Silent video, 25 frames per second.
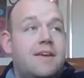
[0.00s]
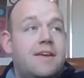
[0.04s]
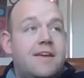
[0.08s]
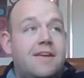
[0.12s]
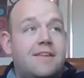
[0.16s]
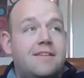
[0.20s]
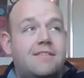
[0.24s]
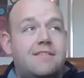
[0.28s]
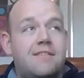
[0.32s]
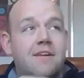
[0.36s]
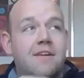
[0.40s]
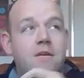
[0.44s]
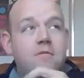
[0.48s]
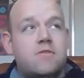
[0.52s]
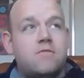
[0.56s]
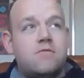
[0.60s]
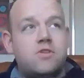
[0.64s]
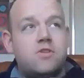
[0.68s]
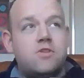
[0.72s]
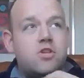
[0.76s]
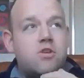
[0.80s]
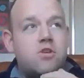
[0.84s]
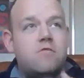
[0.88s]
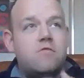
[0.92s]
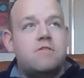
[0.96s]
In terms of
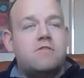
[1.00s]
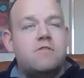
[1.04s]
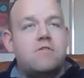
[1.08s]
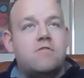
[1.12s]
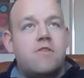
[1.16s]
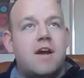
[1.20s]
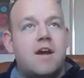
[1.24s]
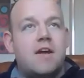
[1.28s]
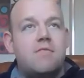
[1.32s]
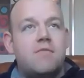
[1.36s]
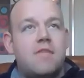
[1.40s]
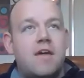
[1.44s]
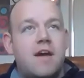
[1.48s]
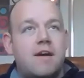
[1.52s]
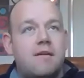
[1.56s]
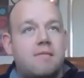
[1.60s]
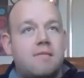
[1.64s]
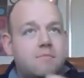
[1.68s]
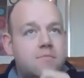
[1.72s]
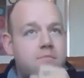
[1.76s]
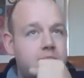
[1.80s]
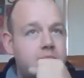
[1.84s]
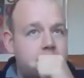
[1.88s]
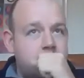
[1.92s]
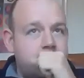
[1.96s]
assurance around that,
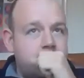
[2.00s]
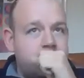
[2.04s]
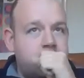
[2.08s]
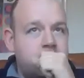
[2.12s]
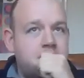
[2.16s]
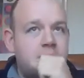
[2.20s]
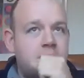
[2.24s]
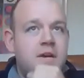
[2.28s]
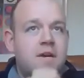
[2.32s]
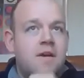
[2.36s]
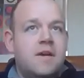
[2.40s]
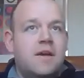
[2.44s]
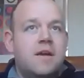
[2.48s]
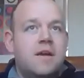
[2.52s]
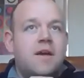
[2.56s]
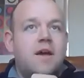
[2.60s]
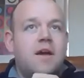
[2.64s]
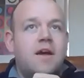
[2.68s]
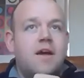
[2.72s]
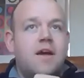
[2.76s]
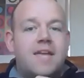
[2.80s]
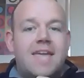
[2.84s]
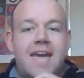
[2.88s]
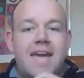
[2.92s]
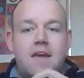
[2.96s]

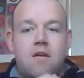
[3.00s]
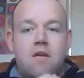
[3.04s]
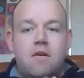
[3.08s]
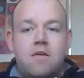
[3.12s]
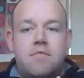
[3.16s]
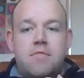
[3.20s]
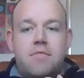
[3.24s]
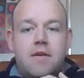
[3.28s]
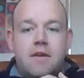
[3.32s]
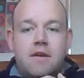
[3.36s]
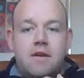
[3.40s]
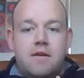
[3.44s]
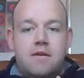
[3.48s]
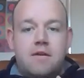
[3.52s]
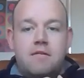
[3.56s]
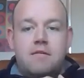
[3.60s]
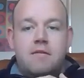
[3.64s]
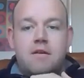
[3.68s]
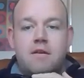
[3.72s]
again, I think